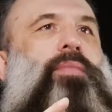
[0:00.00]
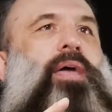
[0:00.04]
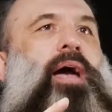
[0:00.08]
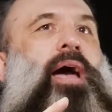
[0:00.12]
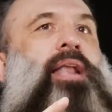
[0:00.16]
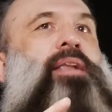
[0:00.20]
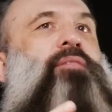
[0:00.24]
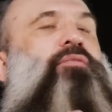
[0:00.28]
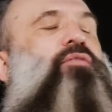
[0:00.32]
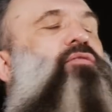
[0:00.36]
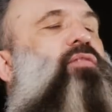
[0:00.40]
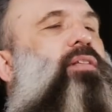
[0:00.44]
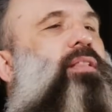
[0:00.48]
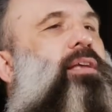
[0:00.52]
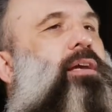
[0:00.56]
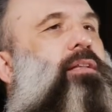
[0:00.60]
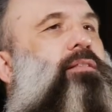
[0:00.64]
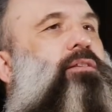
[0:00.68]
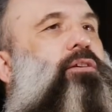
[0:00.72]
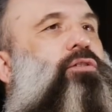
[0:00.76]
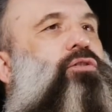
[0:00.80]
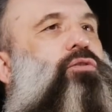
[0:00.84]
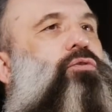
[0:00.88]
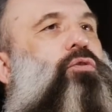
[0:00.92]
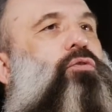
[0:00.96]
I never really
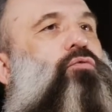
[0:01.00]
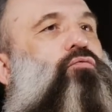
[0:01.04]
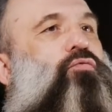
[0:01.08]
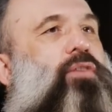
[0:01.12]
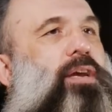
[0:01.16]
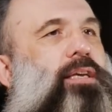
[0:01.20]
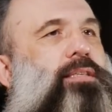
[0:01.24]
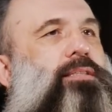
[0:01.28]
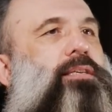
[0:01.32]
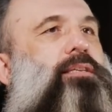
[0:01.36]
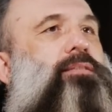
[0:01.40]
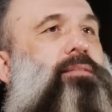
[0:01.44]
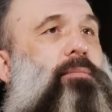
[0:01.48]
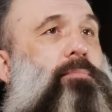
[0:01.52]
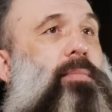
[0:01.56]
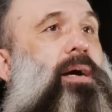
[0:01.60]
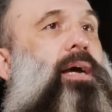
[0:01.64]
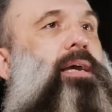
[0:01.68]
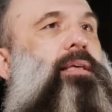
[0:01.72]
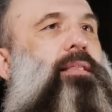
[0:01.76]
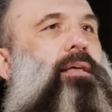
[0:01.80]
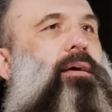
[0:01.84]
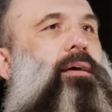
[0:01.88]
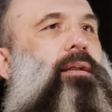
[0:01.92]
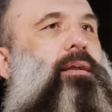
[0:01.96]
understood racism
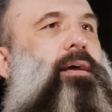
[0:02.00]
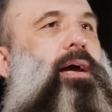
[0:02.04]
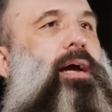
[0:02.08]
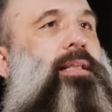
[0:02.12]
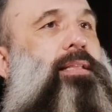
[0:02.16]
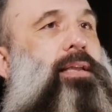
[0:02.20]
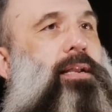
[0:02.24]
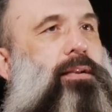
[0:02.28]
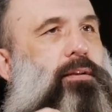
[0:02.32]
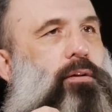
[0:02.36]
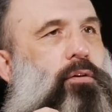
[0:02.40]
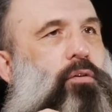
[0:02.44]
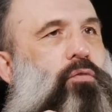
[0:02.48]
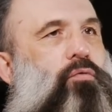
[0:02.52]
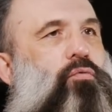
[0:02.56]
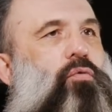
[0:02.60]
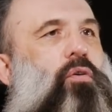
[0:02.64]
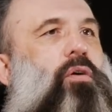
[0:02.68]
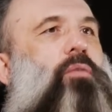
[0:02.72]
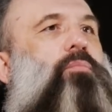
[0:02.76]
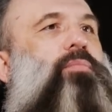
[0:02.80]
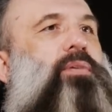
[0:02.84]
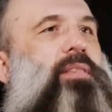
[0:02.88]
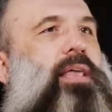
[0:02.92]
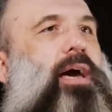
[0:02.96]
either. I didn't
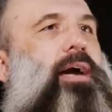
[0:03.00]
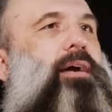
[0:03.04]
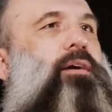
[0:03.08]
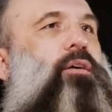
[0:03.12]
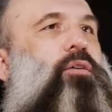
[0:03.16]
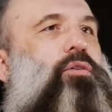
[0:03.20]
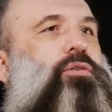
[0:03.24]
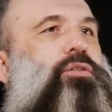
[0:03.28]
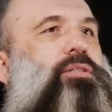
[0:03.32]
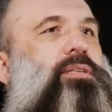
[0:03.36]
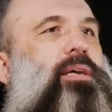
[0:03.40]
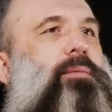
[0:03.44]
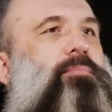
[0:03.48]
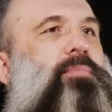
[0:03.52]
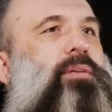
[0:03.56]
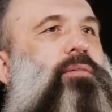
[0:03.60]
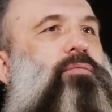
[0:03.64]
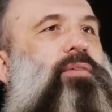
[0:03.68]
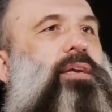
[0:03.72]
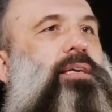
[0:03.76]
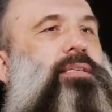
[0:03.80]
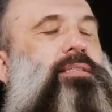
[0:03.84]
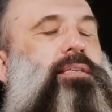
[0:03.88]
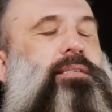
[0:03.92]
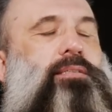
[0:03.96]
grow up with that concept of
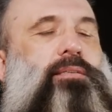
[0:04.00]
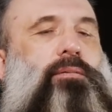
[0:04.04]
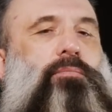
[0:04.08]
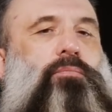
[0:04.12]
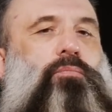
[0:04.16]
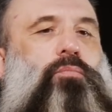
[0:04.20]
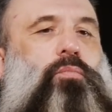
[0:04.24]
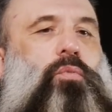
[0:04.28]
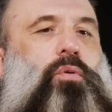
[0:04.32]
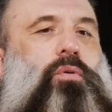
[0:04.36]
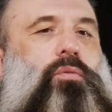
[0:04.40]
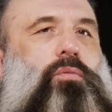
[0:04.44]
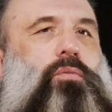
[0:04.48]
racism.